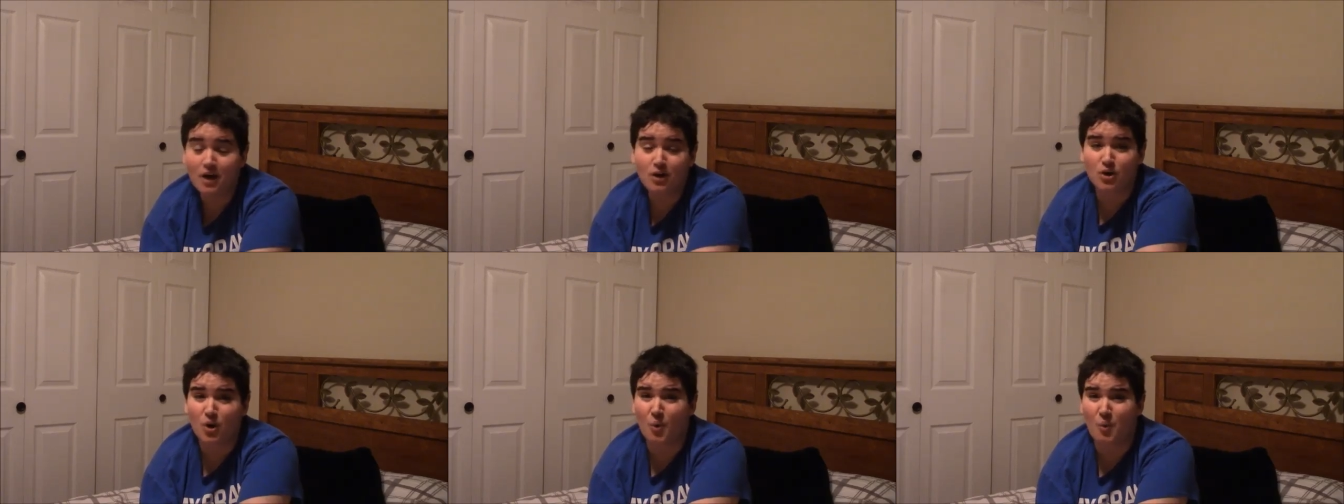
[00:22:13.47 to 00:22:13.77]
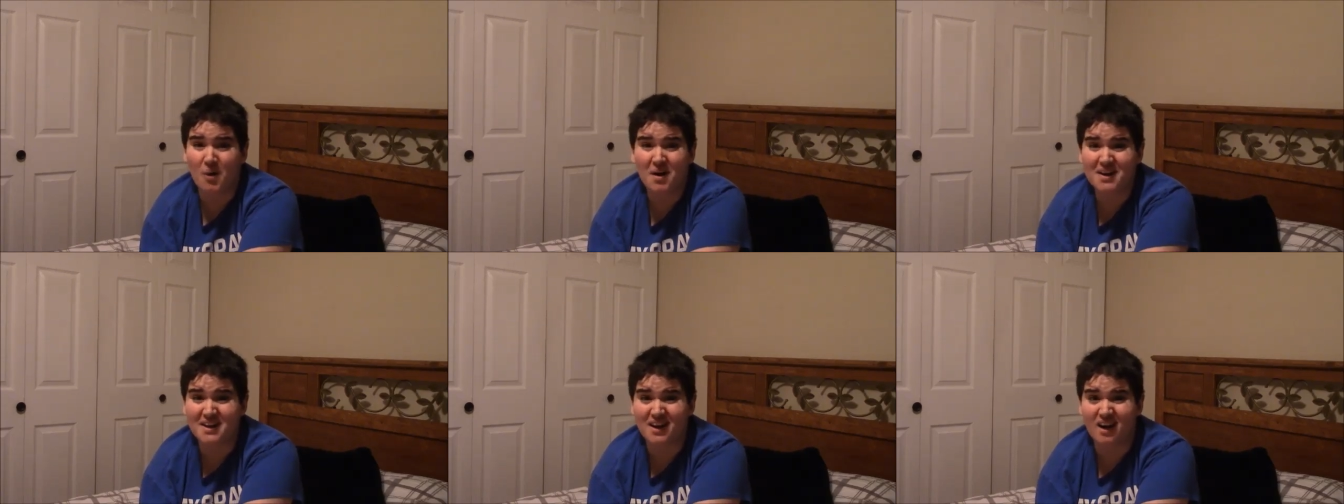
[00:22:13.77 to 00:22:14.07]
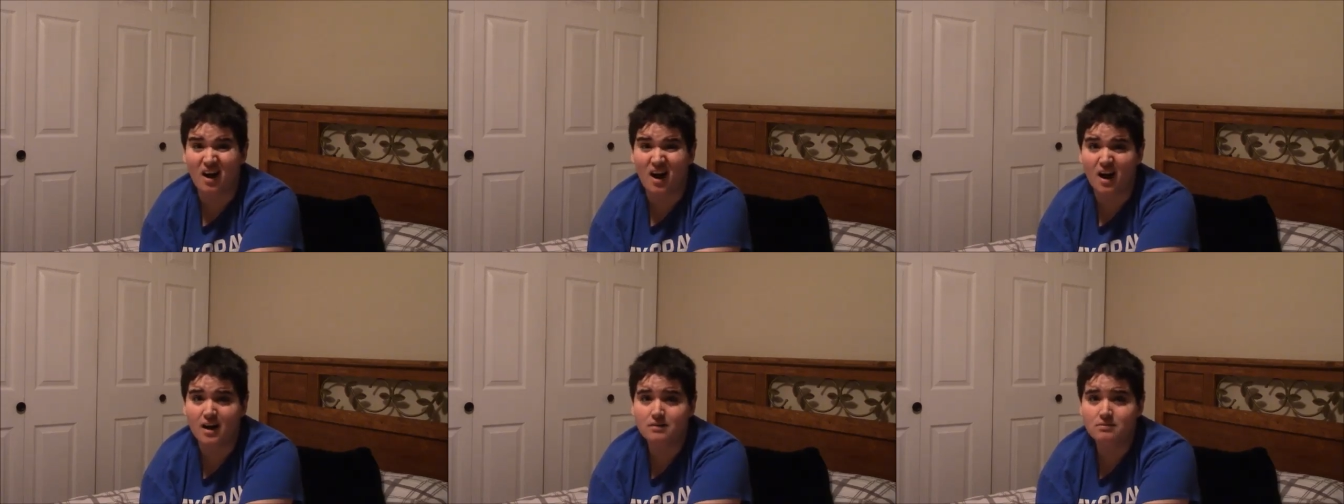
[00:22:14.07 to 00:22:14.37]
don't know what he
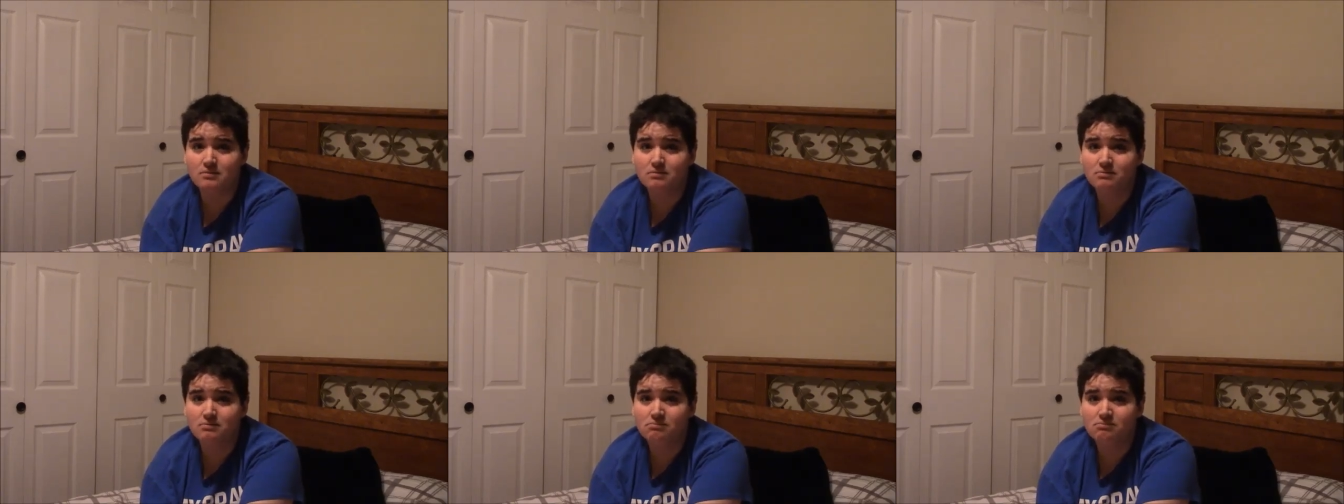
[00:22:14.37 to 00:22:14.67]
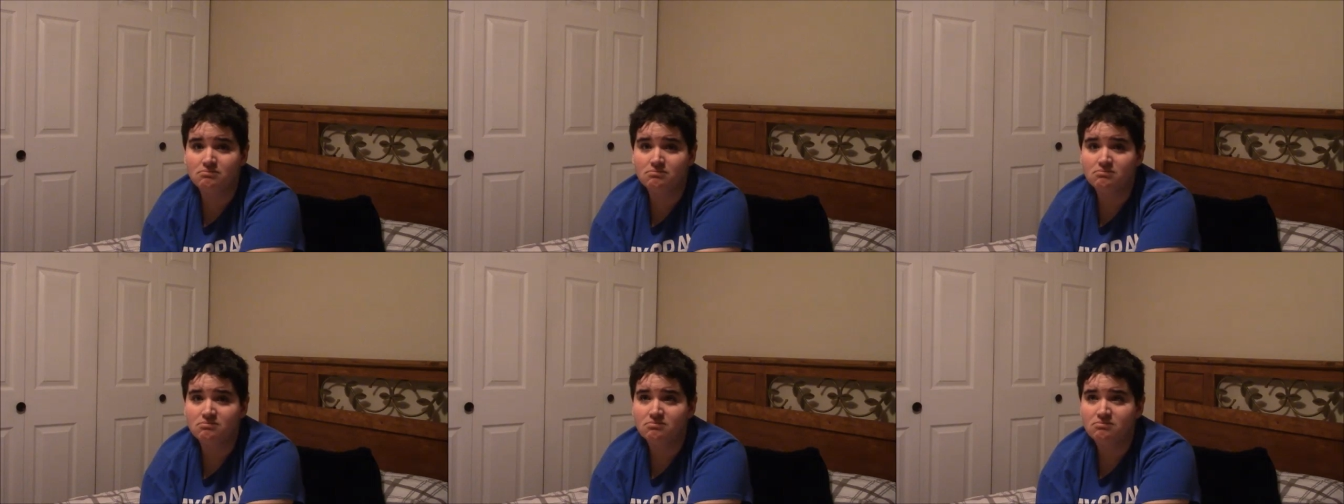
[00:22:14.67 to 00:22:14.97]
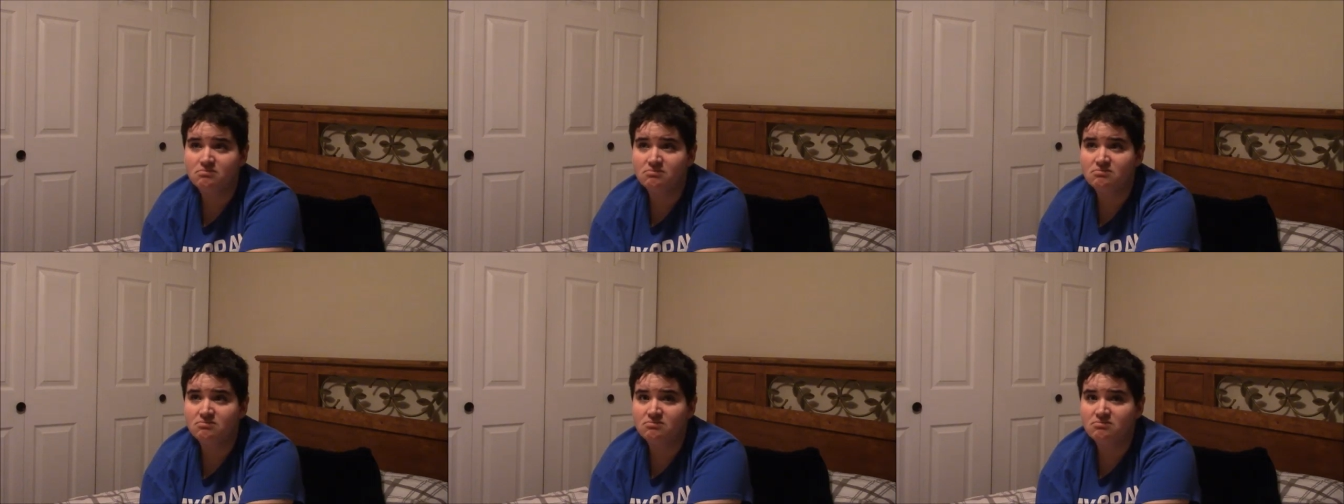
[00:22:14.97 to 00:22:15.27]
got.
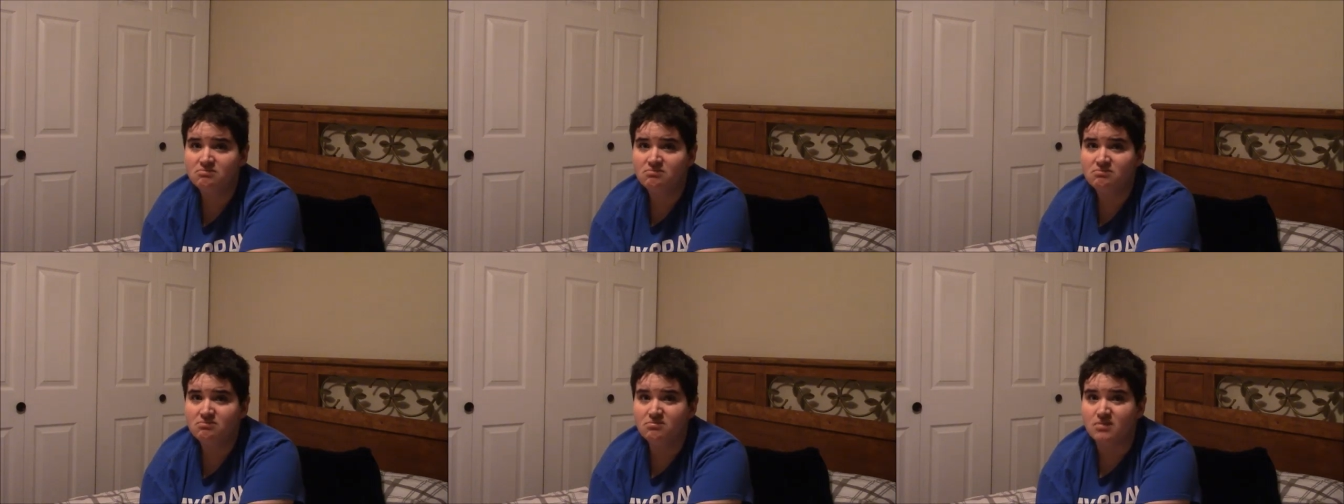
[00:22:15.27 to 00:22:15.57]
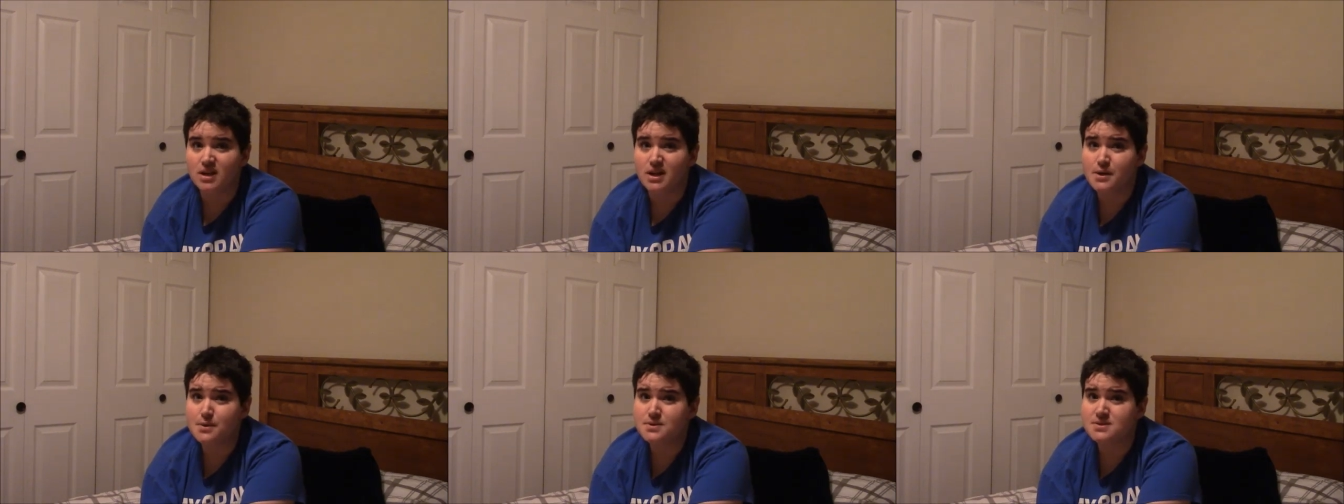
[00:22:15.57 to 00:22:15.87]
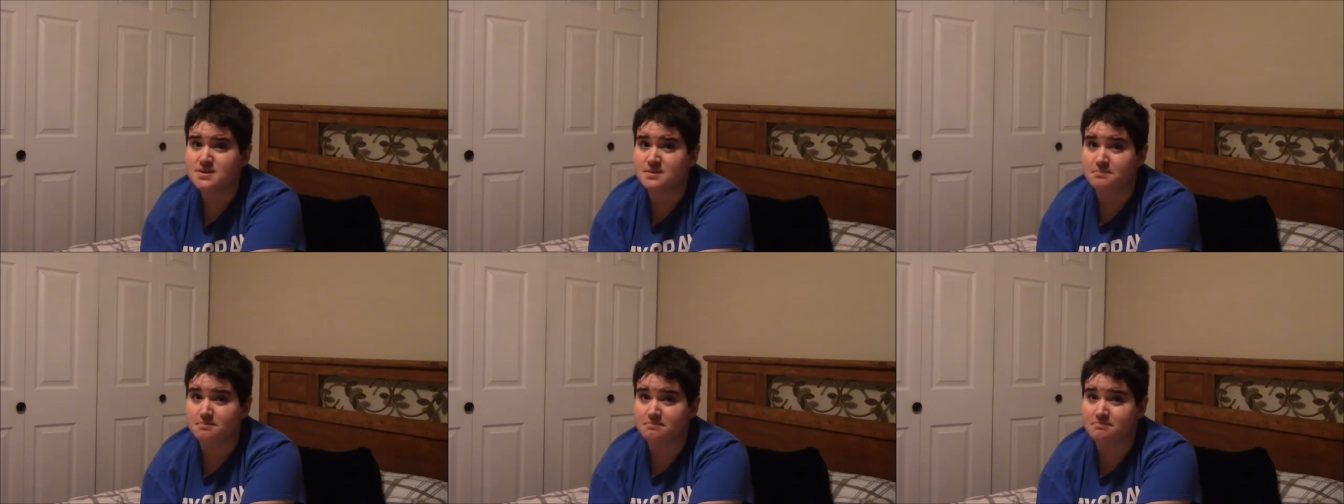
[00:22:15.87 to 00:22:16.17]
He
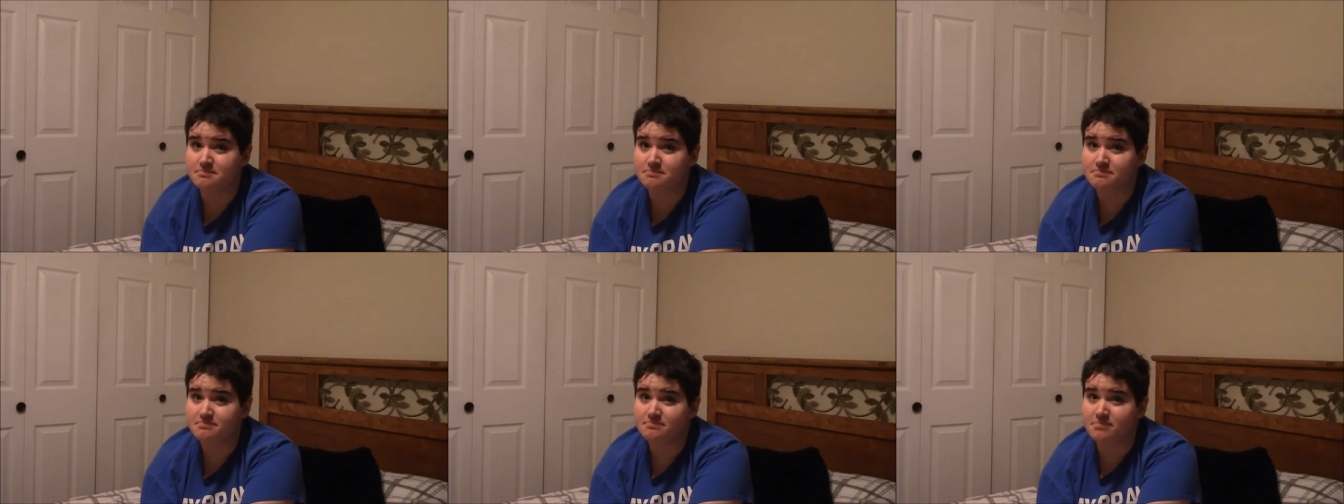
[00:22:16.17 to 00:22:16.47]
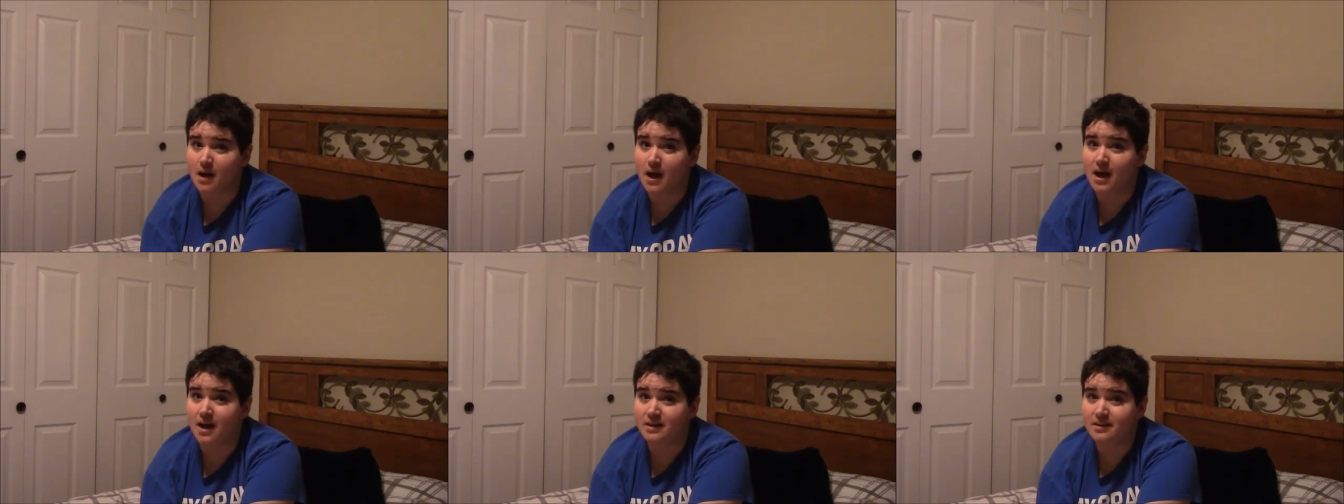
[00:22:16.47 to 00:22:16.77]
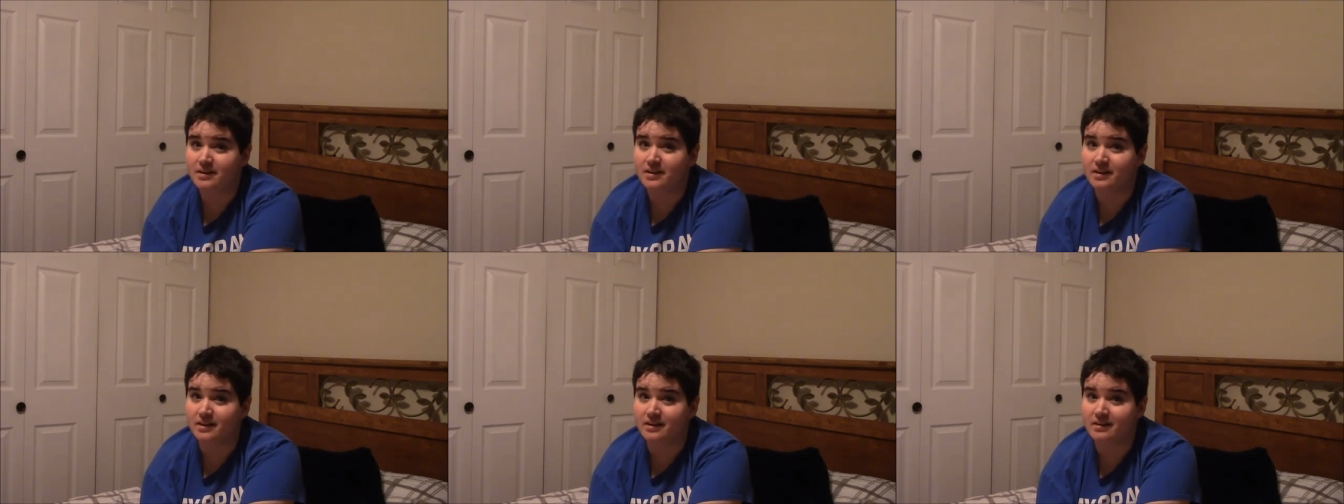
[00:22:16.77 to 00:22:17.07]
was a bad
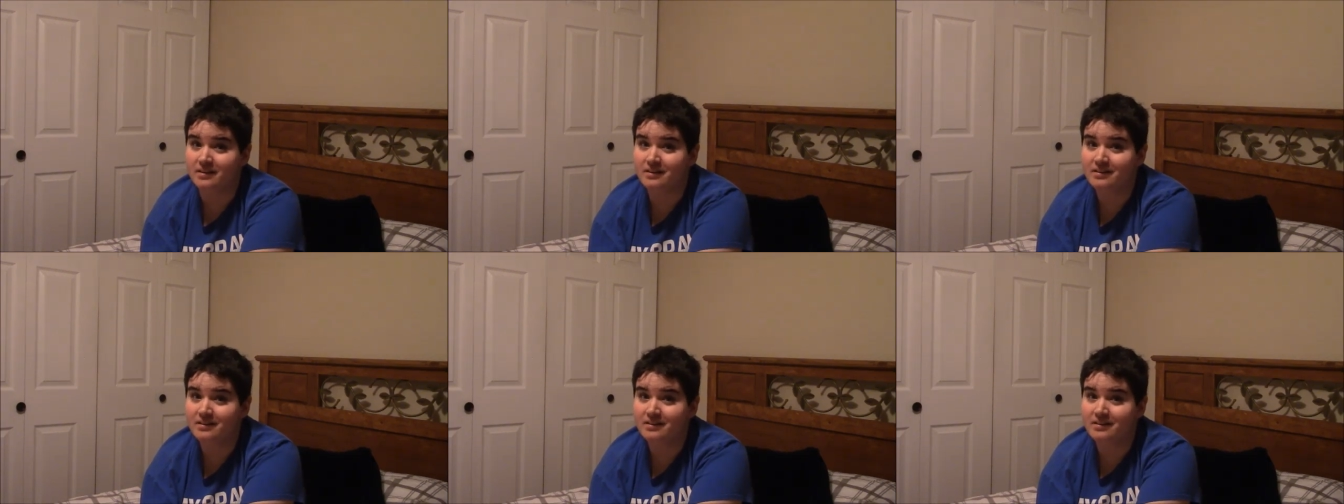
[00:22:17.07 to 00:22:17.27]
kid.